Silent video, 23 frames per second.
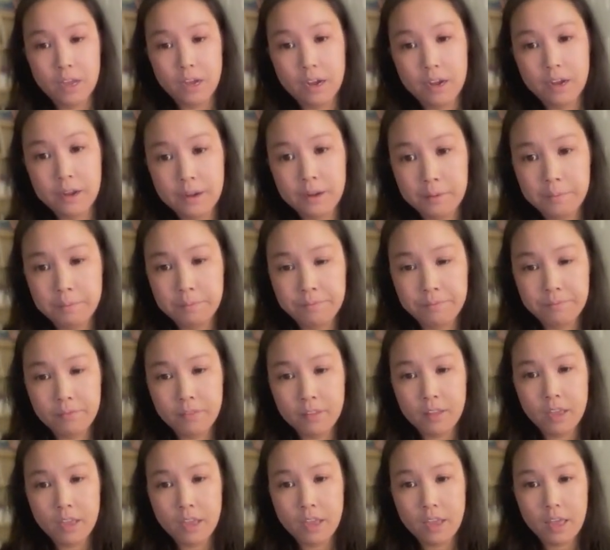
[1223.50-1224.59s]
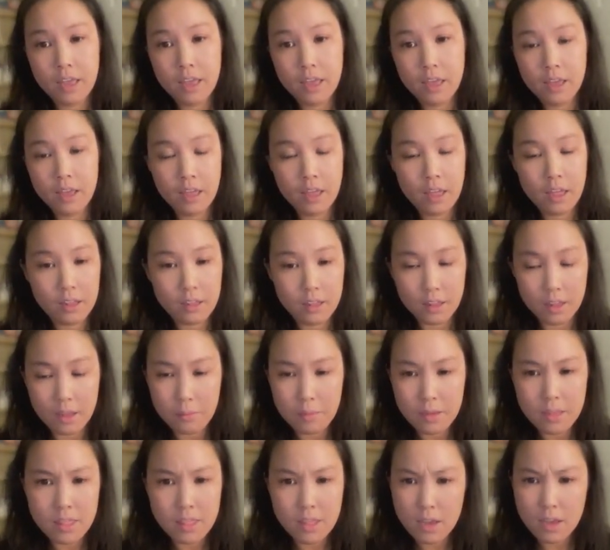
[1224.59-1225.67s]
Um, and let
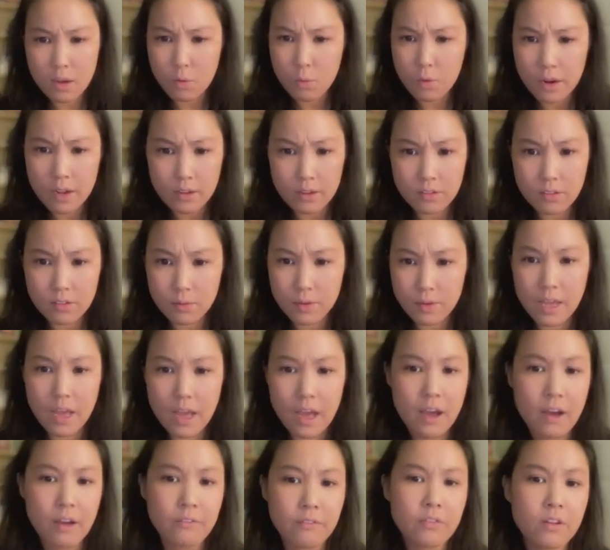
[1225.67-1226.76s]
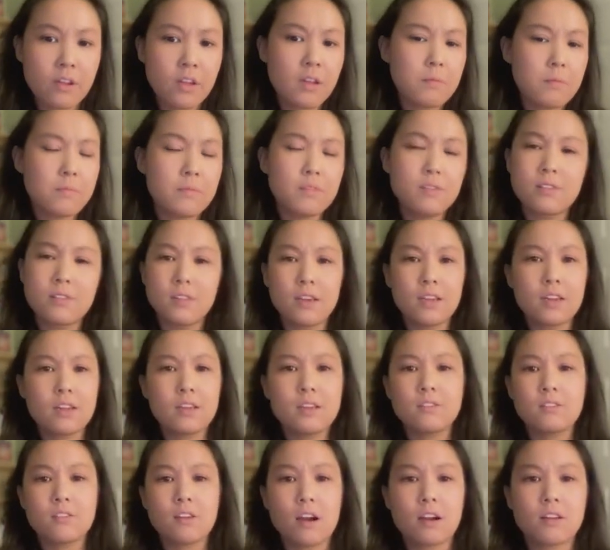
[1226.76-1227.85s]
me think, what else do we have?
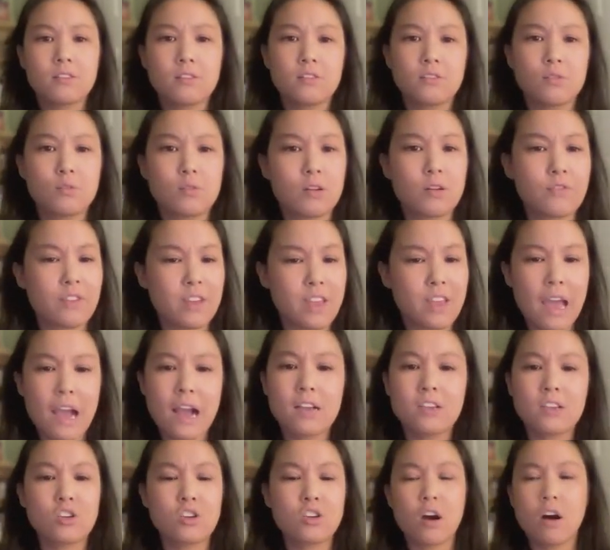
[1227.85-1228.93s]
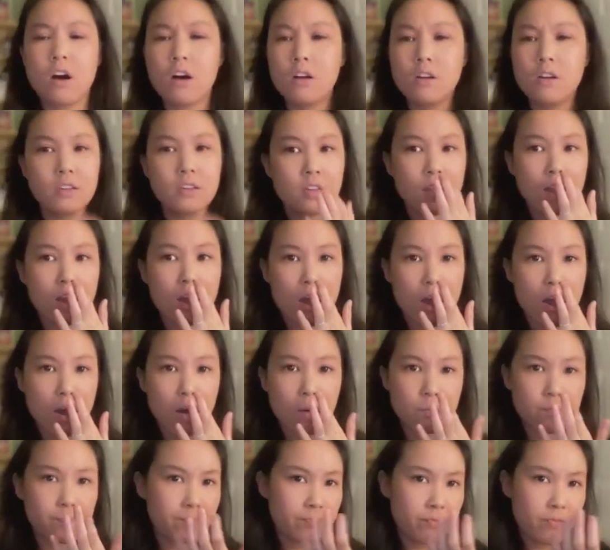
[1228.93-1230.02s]
Miscellaneous docs is sort of a catch all
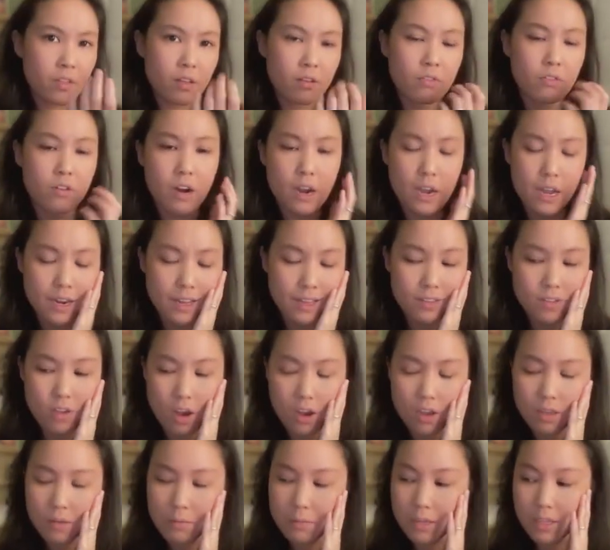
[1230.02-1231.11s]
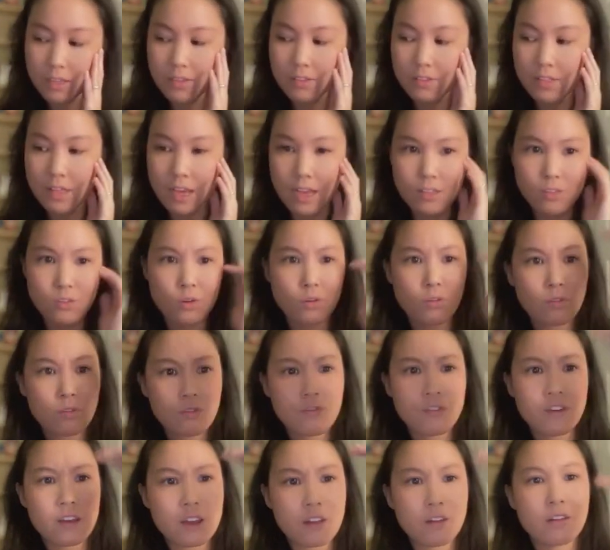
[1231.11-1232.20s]
um, for any documents that don't
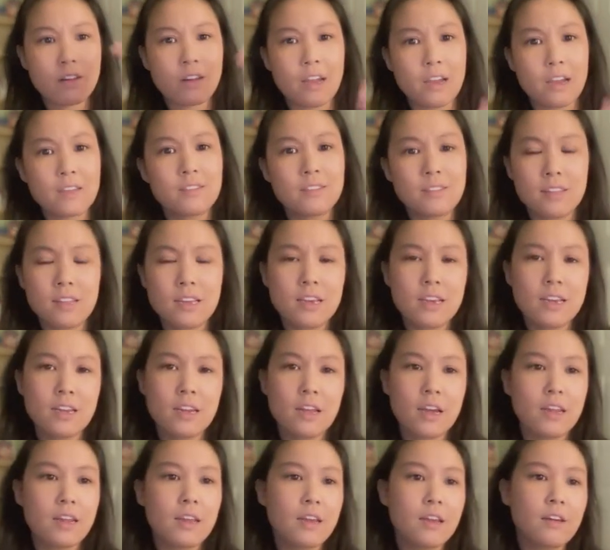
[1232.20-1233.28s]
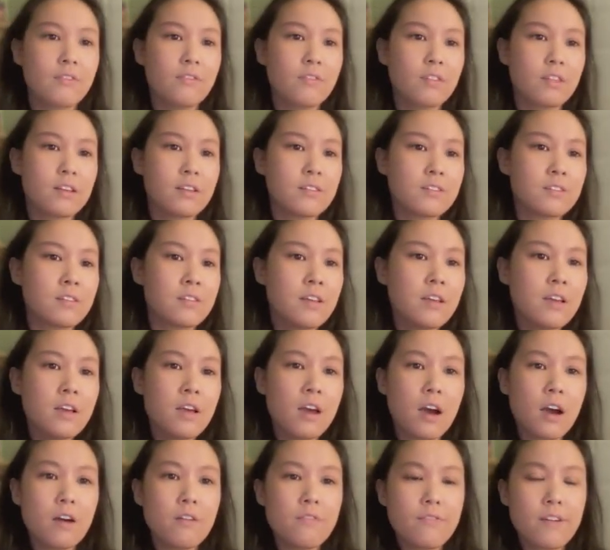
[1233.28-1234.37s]
fit nicely in any of these
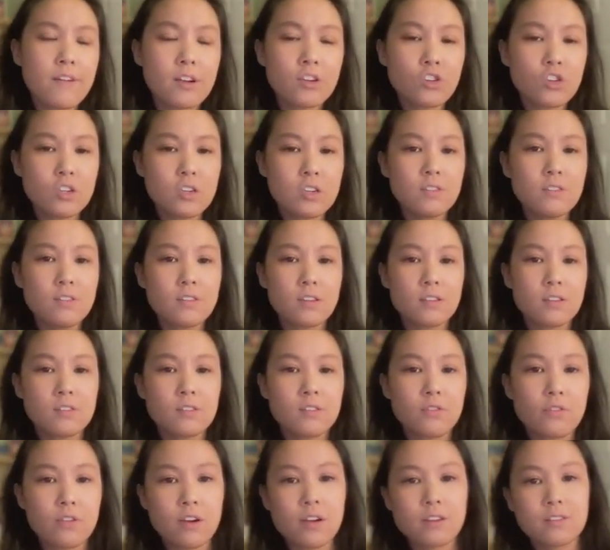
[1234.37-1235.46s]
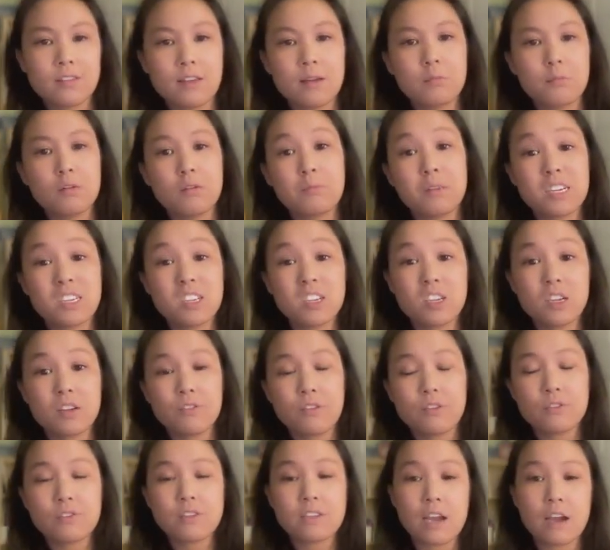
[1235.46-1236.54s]
uh, functions. And so, for example, my
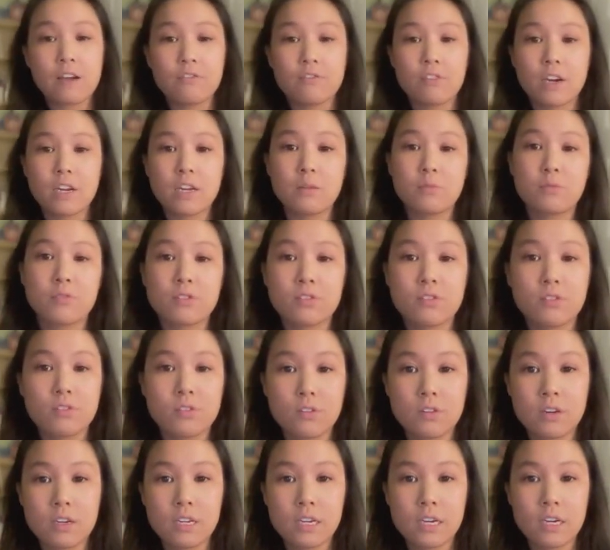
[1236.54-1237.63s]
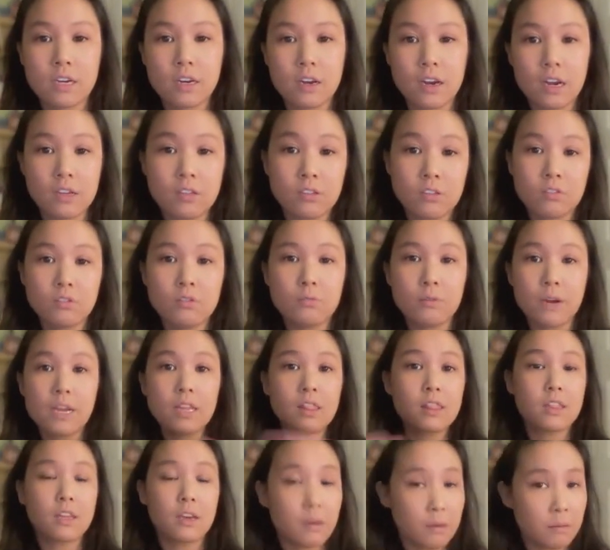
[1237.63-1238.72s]
chief of staff write ups are stored here. I do
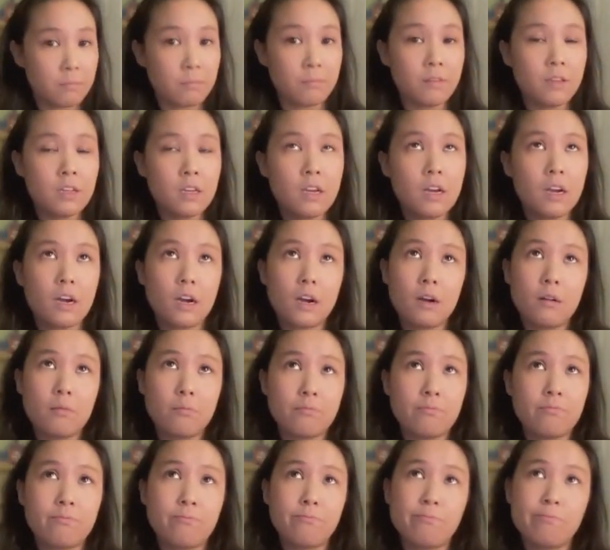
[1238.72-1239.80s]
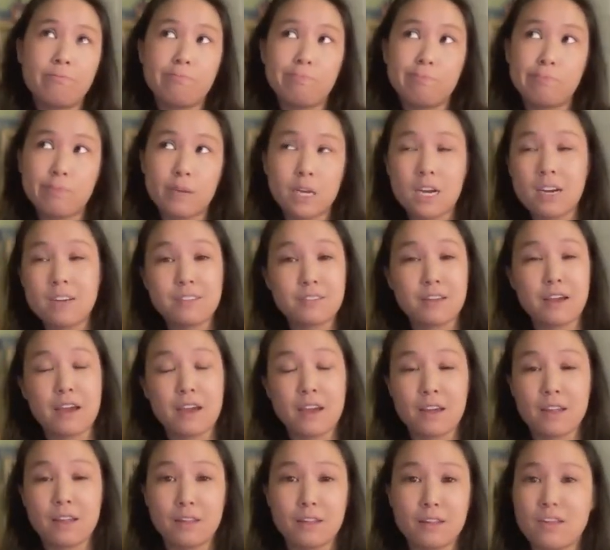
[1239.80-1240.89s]
write them. Um, because
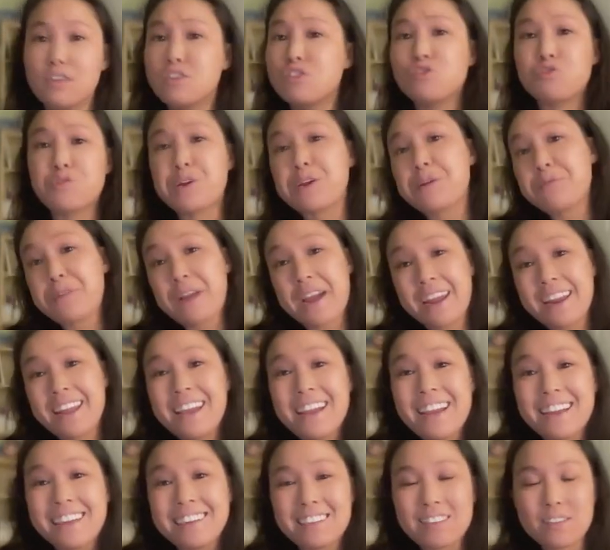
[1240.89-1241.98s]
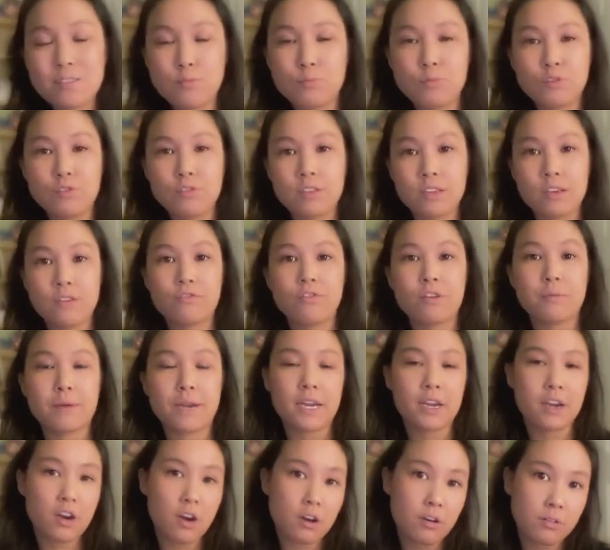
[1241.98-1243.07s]
I enjoy writing and it's mostly for
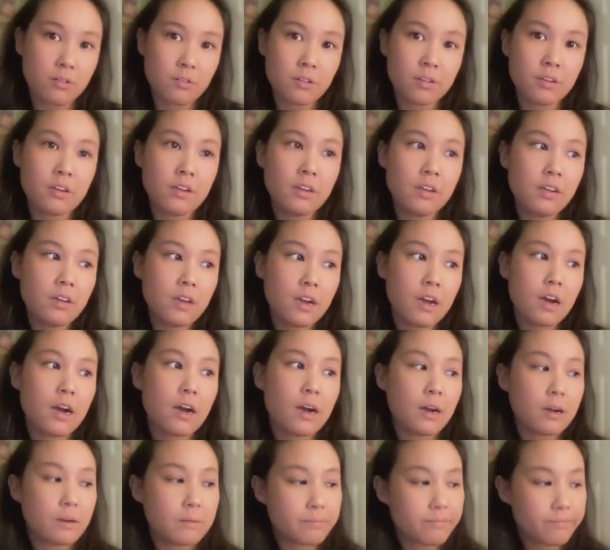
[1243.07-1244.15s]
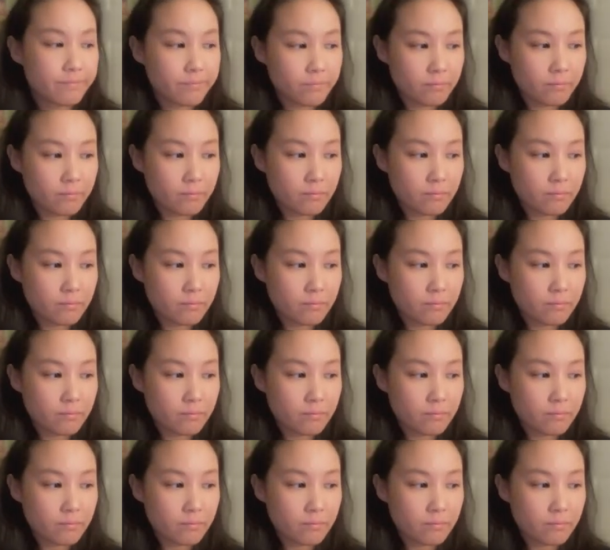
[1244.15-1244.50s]
my own um,